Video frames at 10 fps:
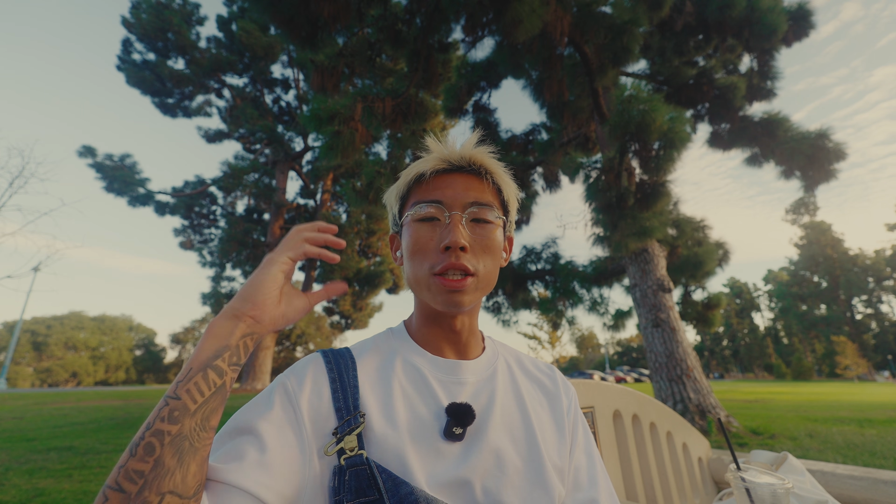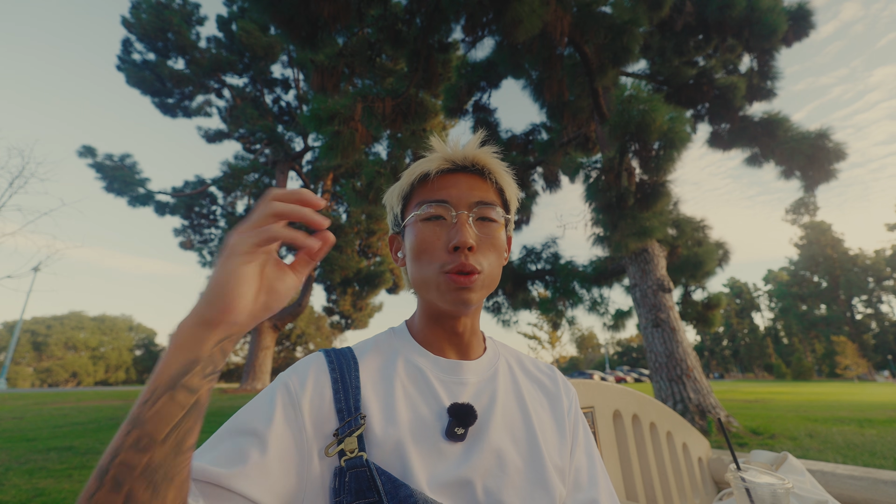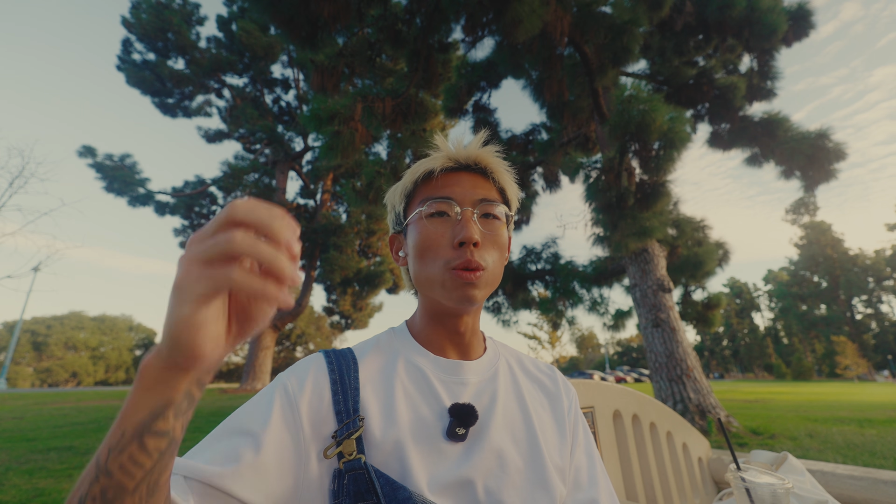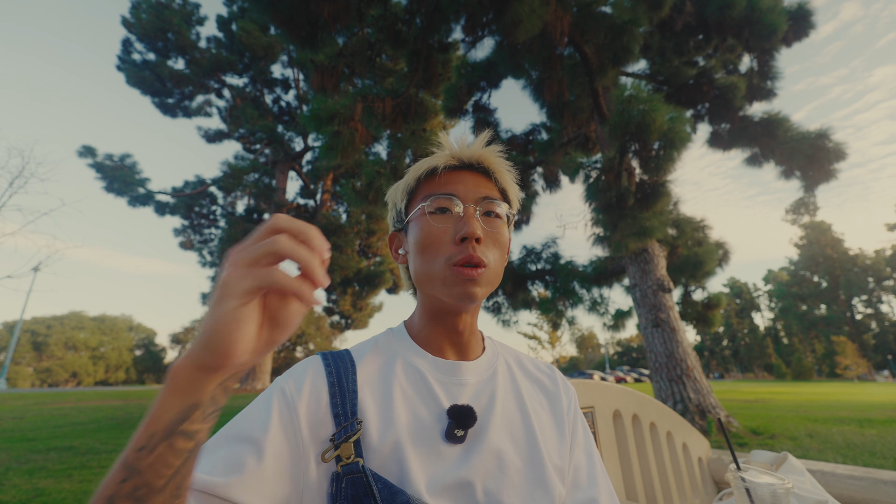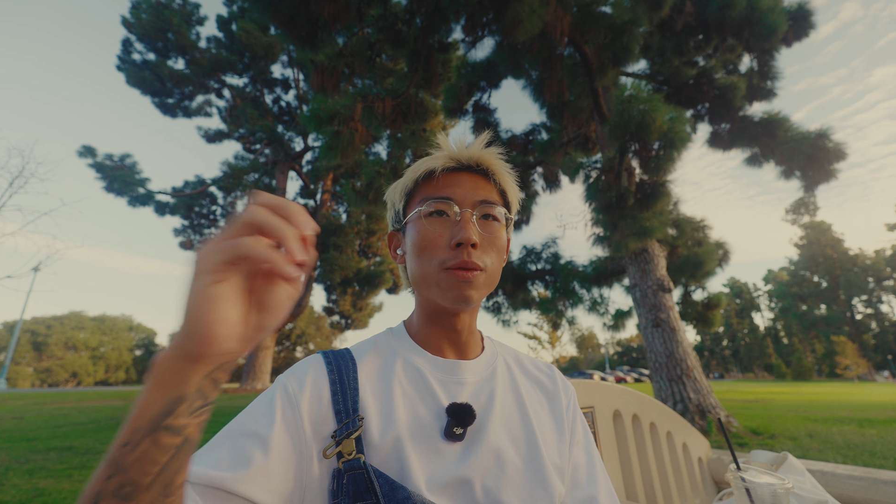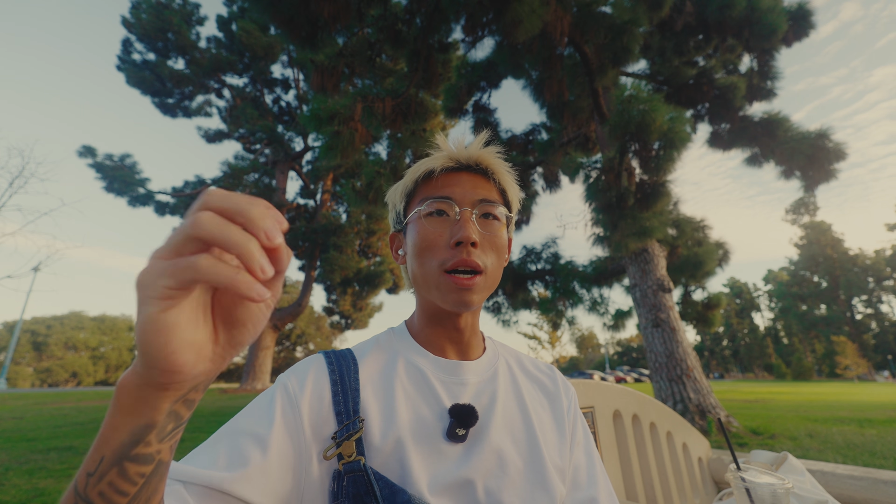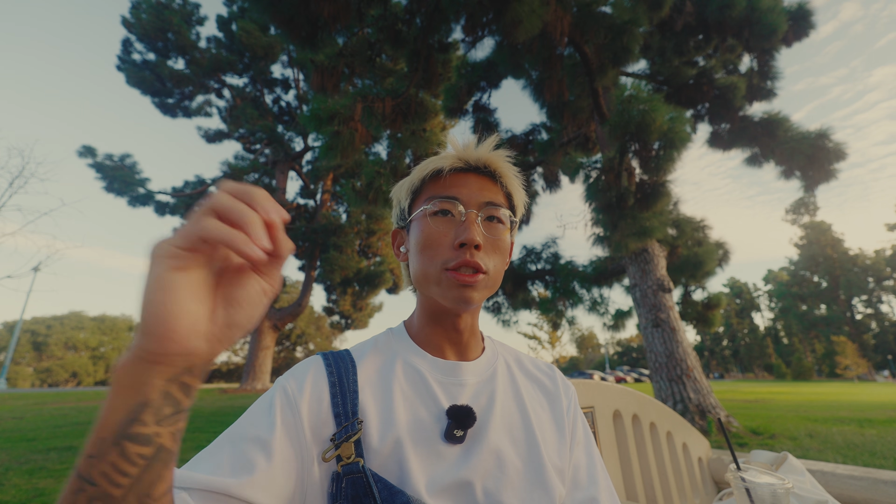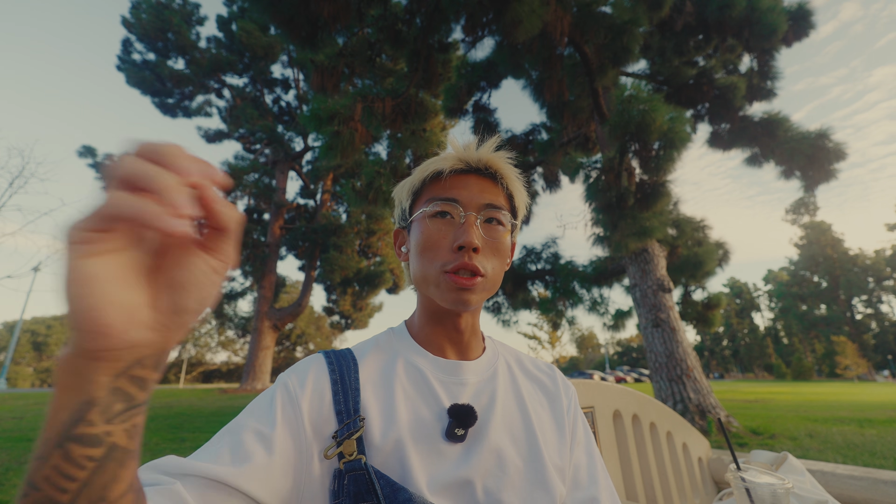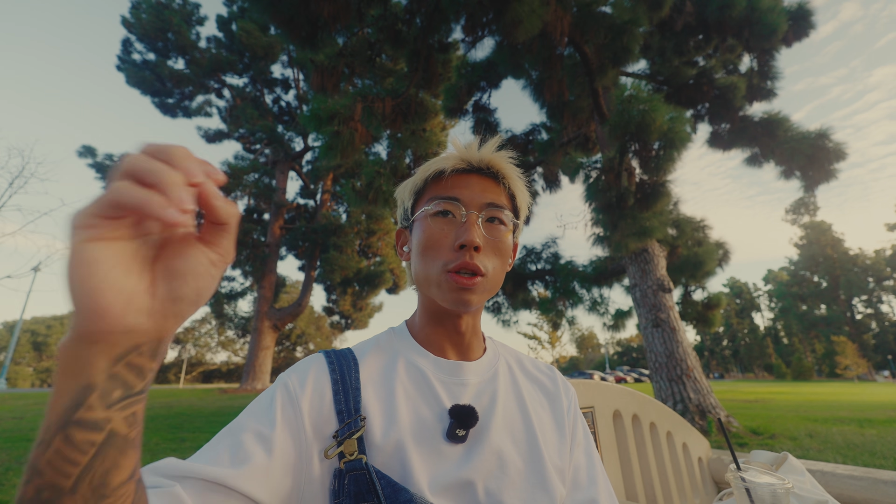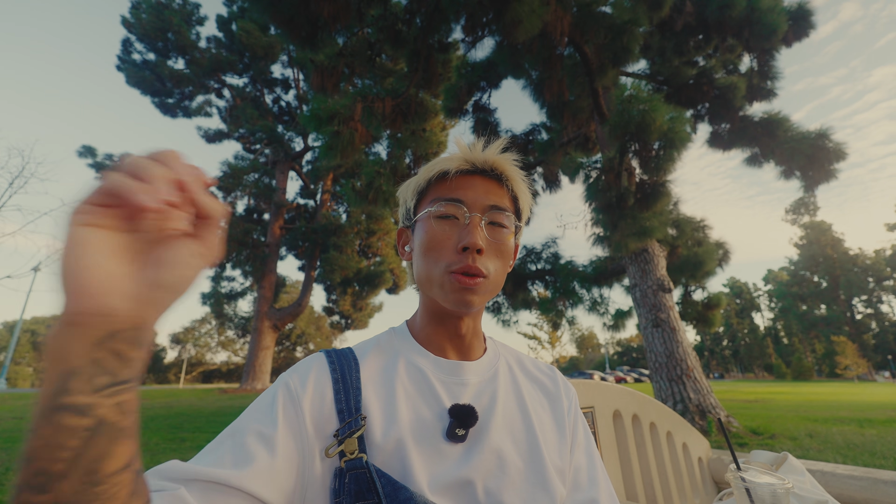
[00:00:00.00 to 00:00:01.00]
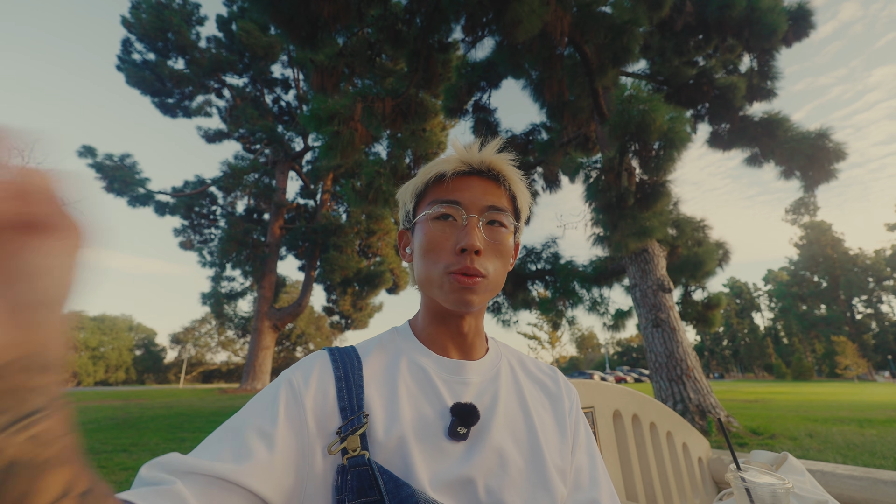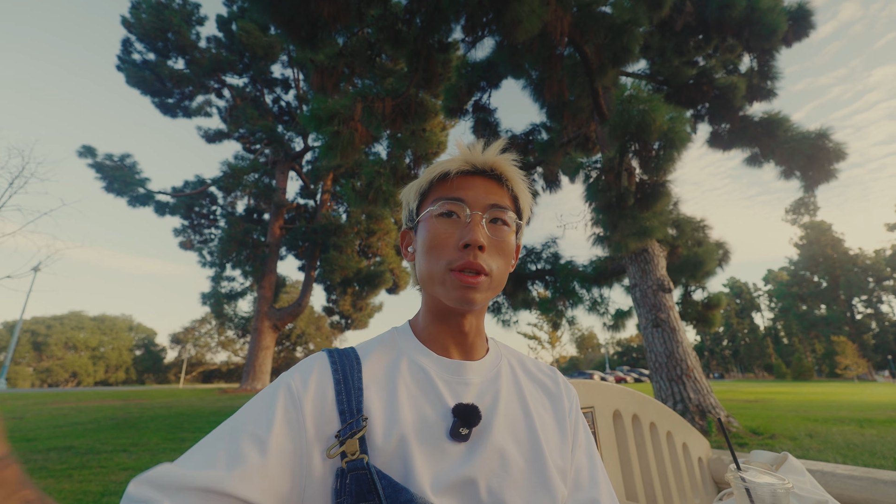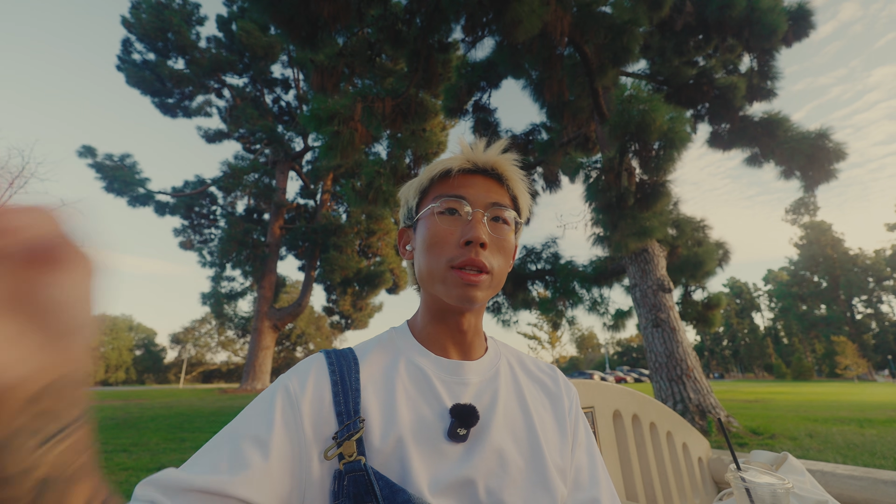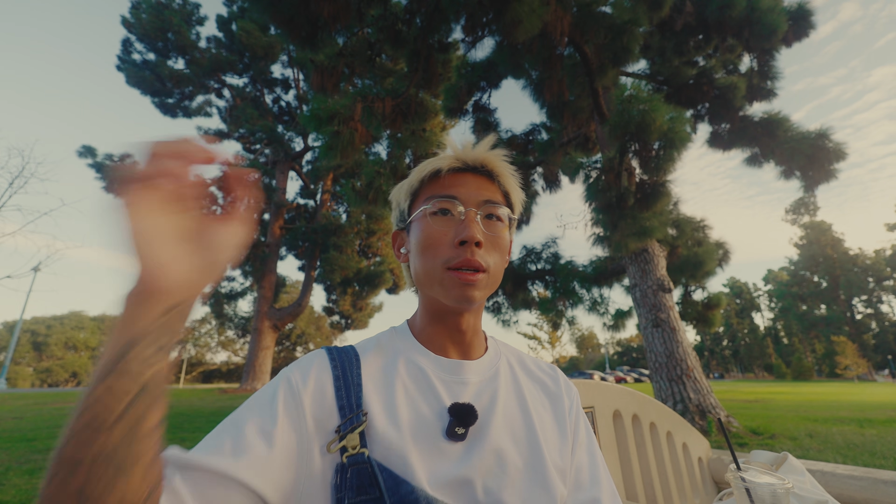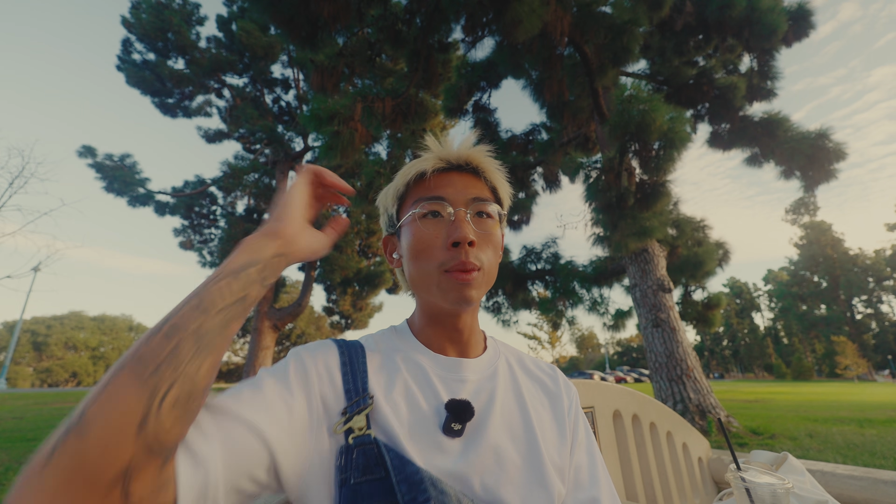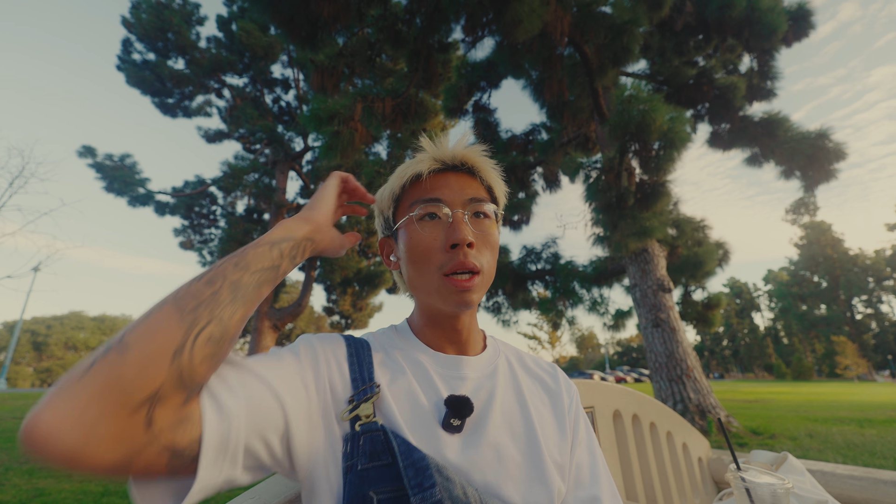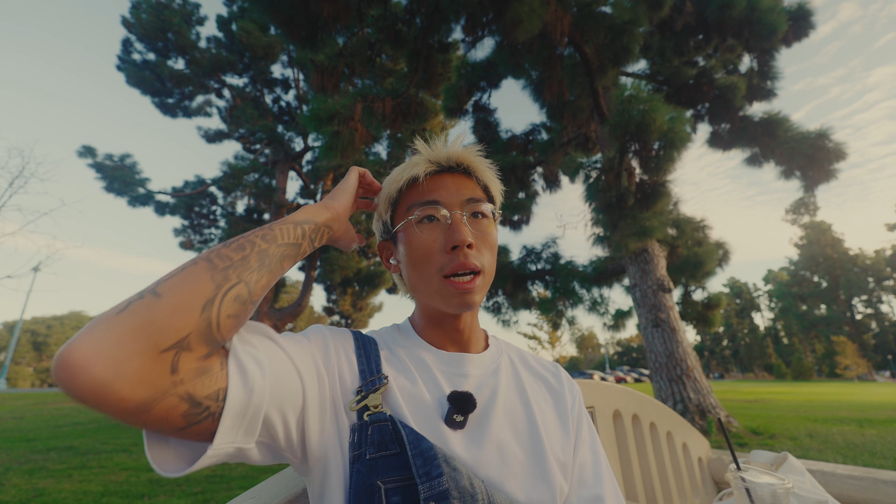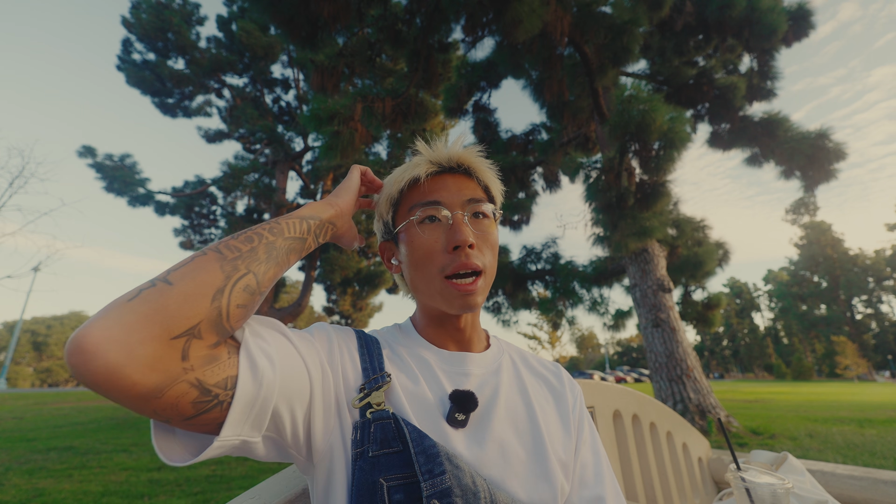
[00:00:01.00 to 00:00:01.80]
and you will find your own rhythm.